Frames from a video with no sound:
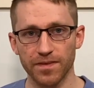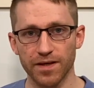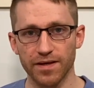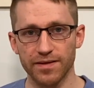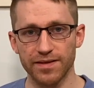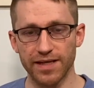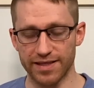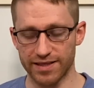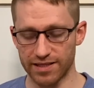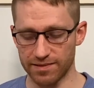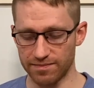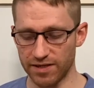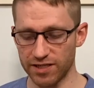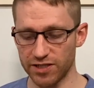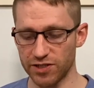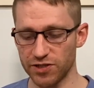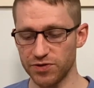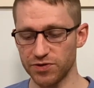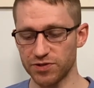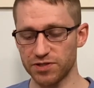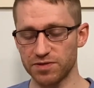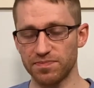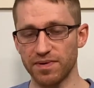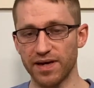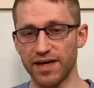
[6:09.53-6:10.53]
that the money you
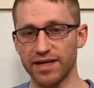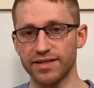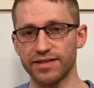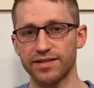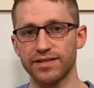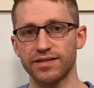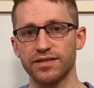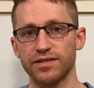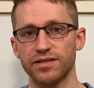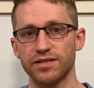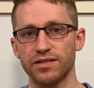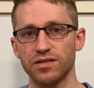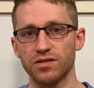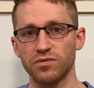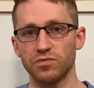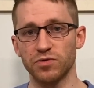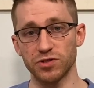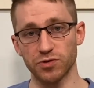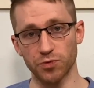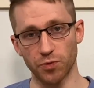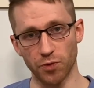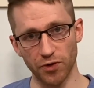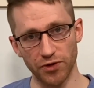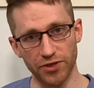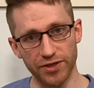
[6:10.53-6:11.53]
spent was
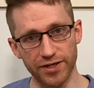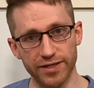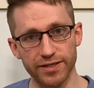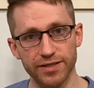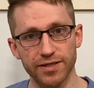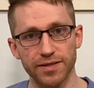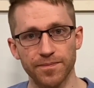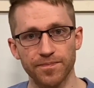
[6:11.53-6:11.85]
worth it.